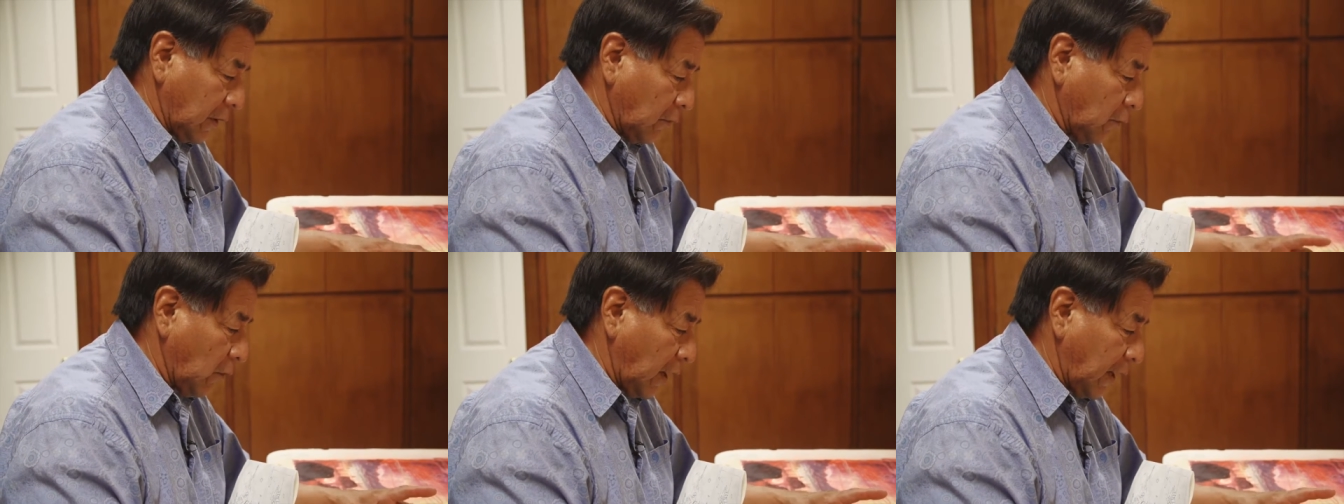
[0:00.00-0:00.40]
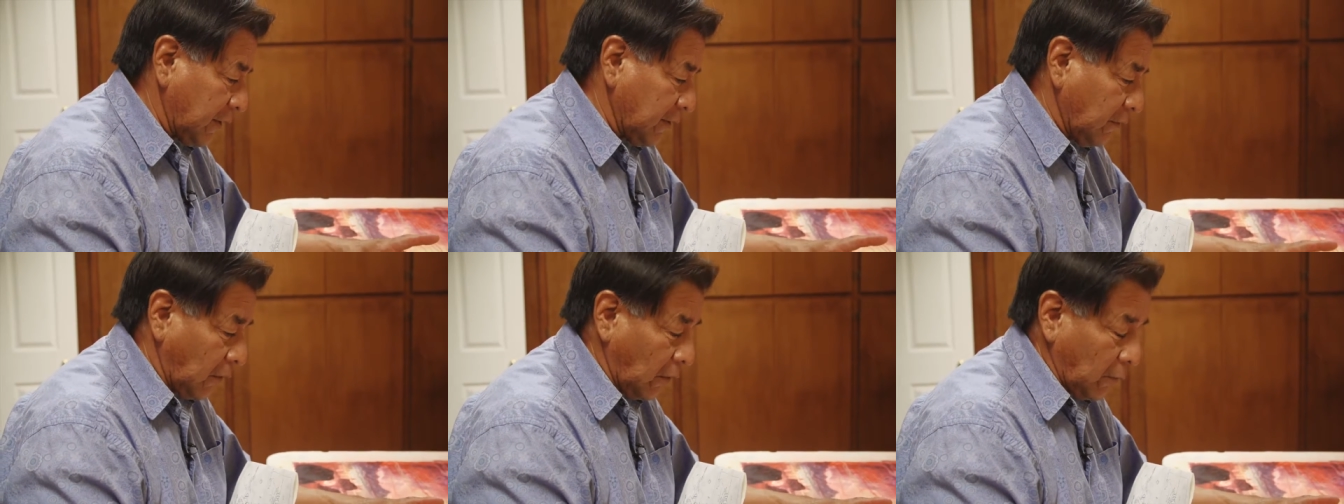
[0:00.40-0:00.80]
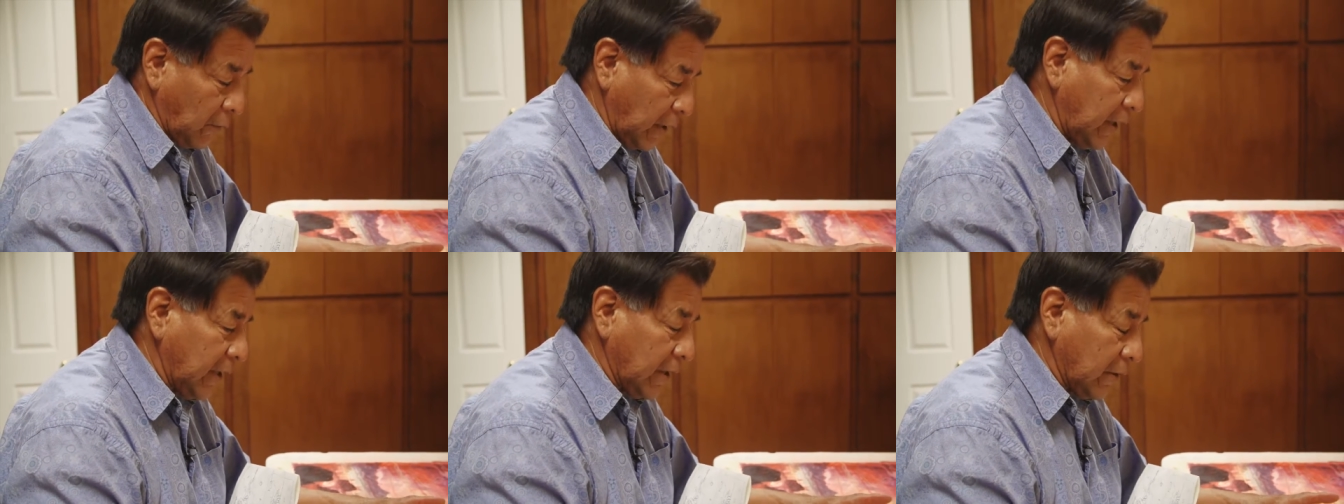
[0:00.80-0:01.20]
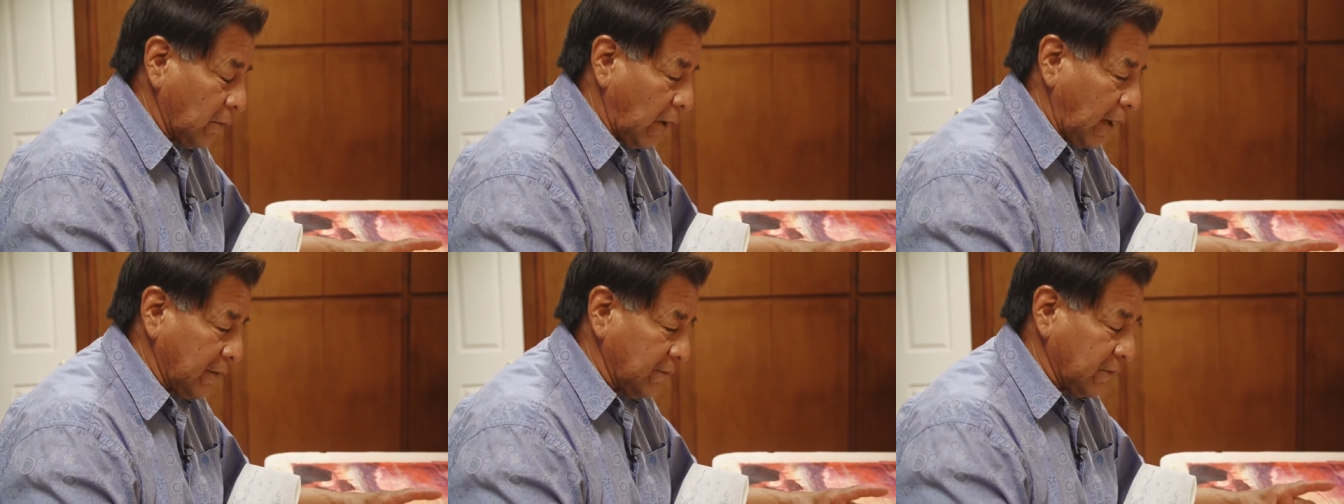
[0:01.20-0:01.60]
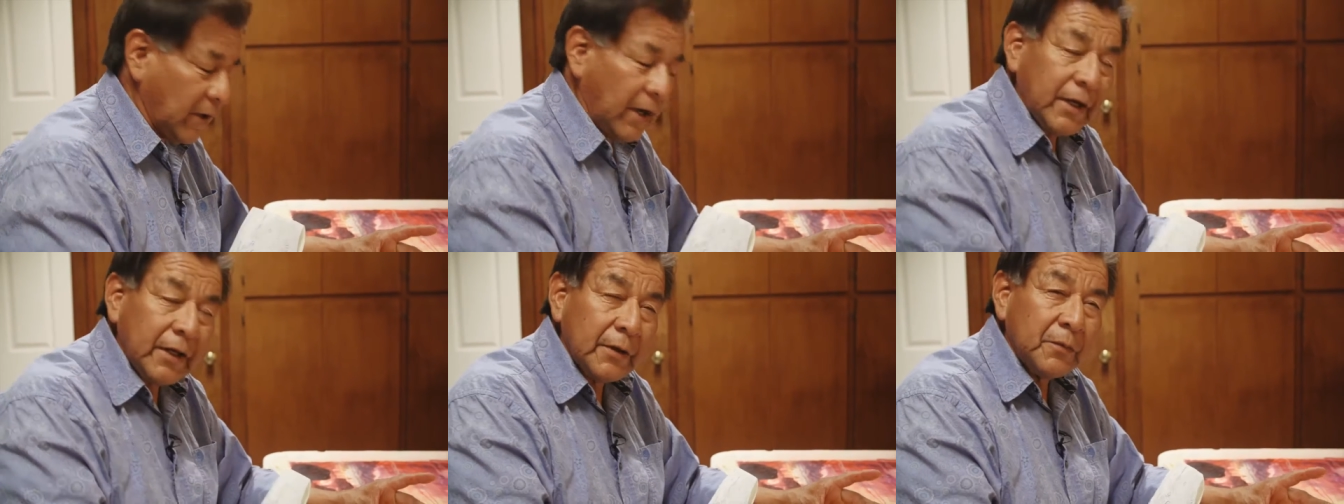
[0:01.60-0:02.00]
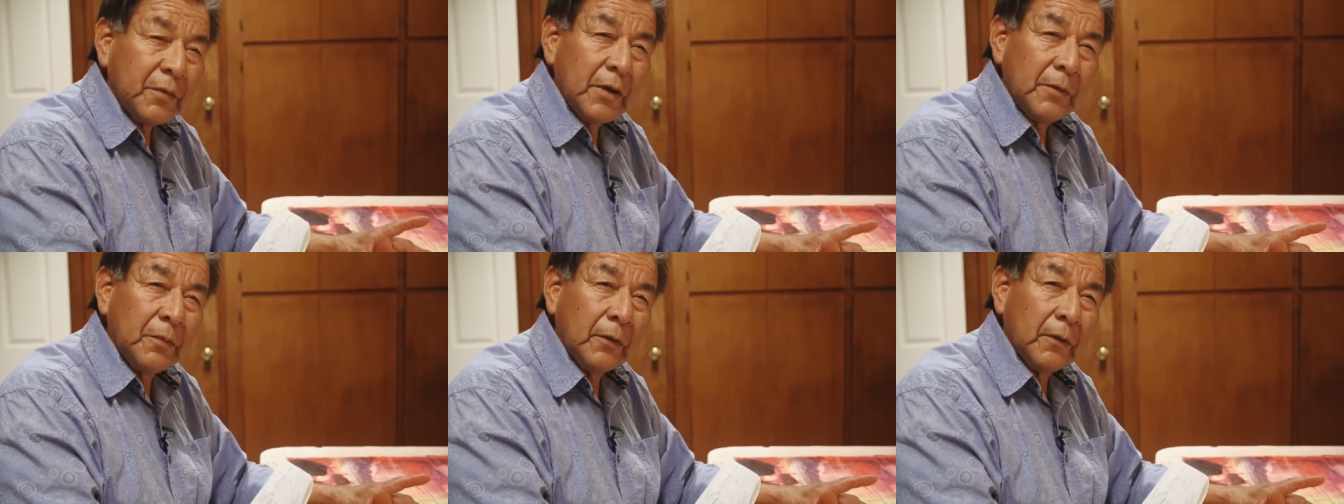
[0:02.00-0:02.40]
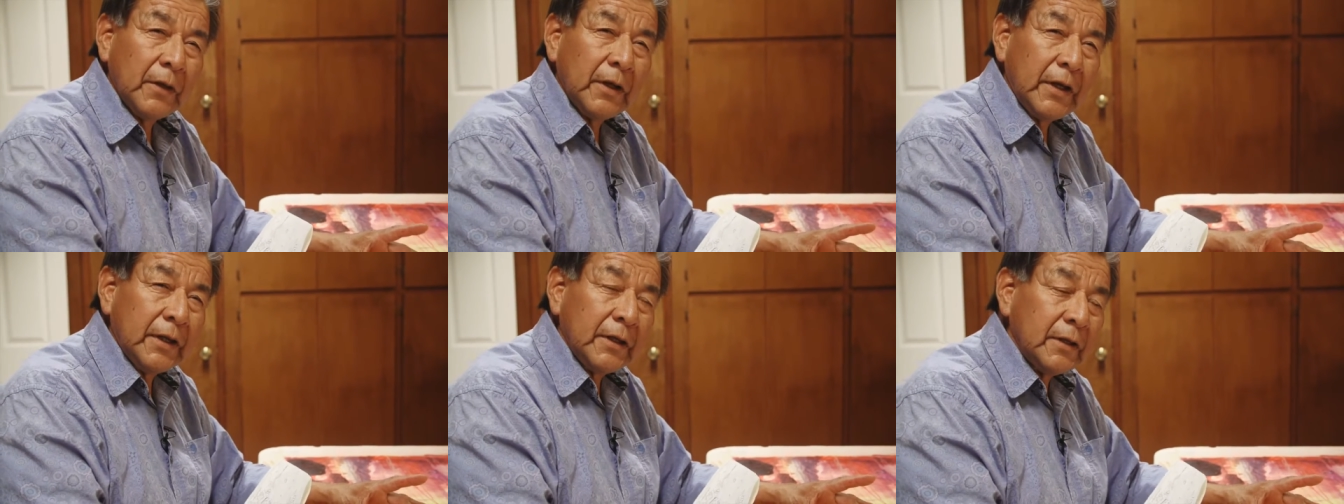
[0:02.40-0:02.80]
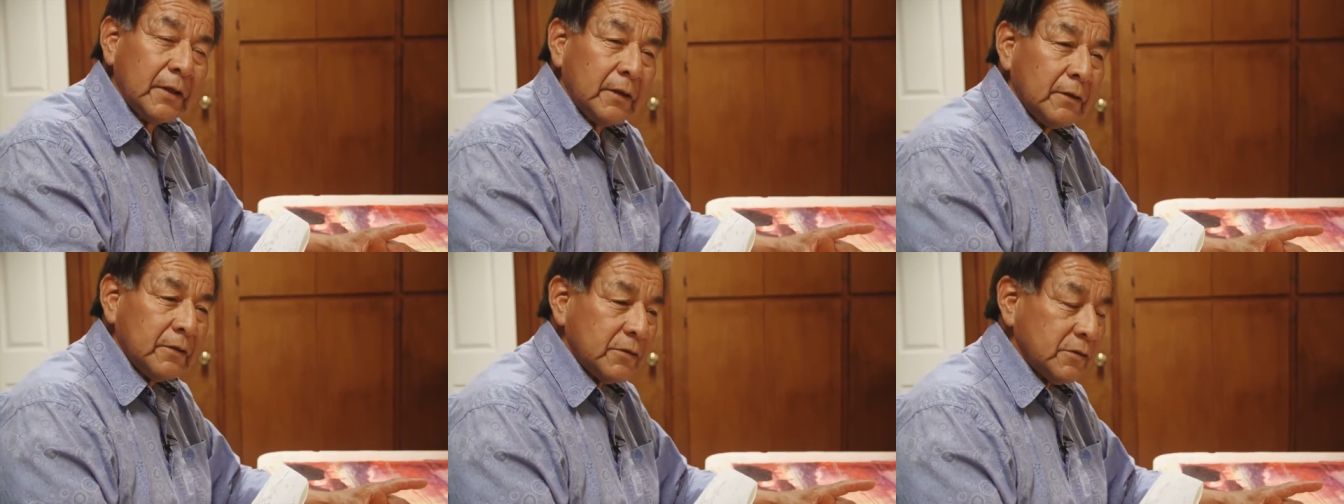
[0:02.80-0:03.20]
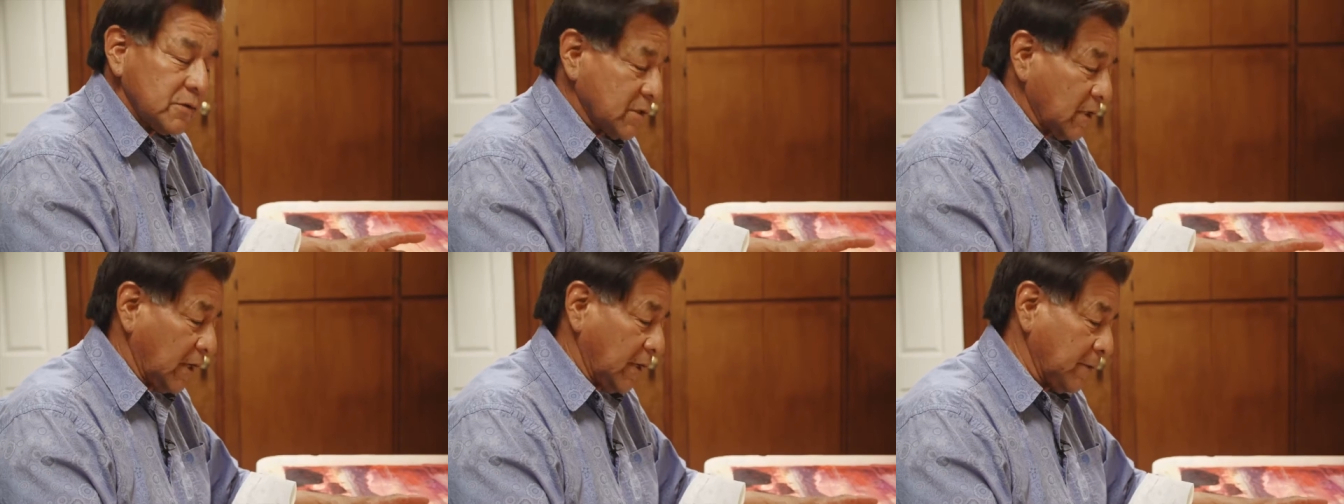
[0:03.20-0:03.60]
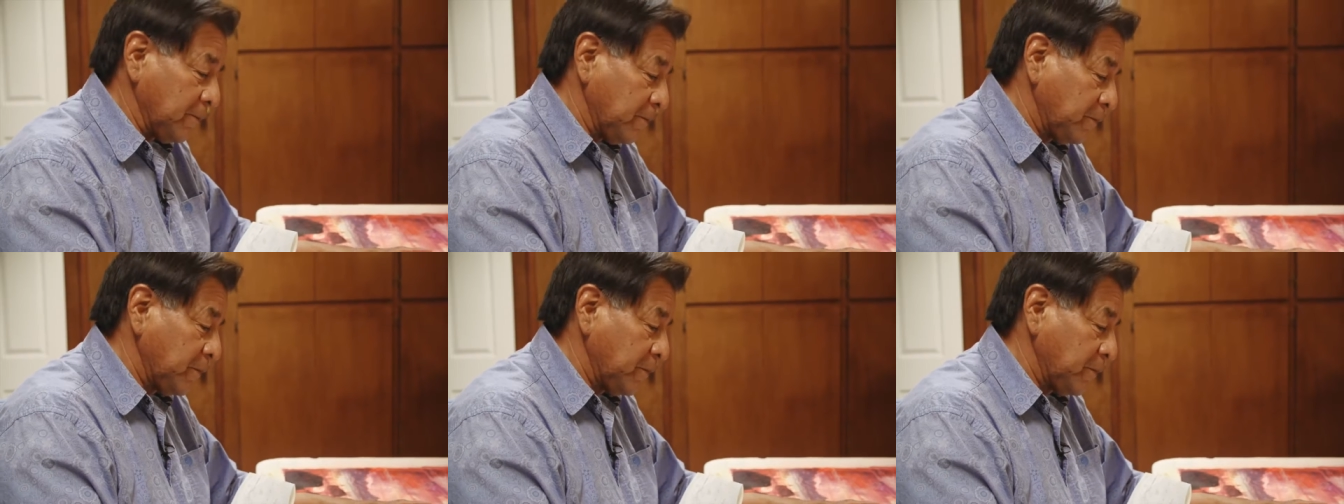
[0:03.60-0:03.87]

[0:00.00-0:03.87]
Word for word: a wide, already a wide variety of people in Tucson